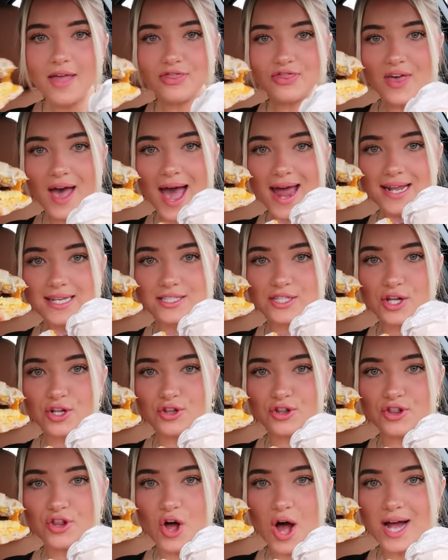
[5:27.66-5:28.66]
That is a
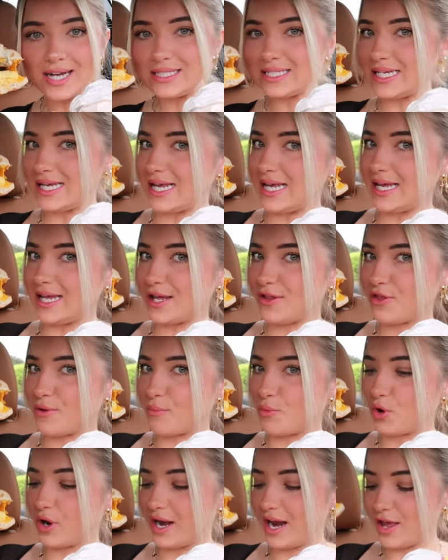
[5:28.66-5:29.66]
lot to eat in the
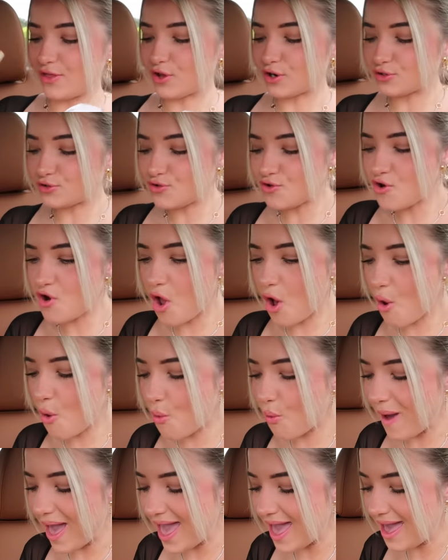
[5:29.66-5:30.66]
morning. There's no
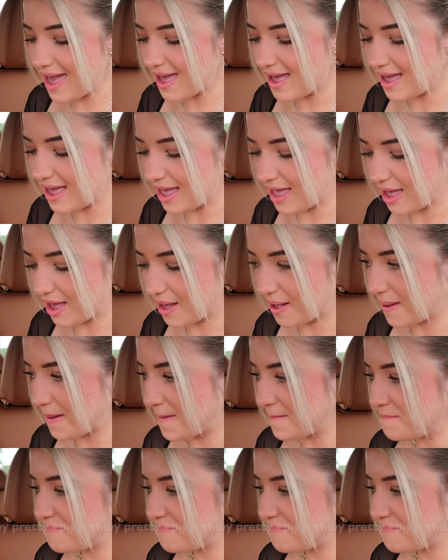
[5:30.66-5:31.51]
way.